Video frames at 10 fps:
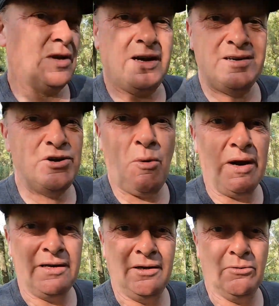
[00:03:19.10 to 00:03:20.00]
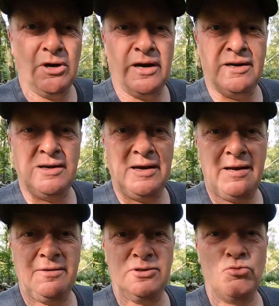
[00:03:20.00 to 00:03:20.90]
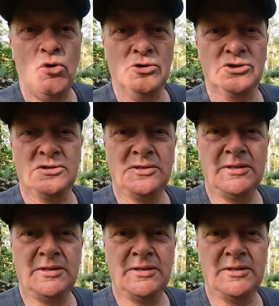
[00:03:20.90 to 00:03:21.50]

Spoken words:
I had no idea what kind of car this was.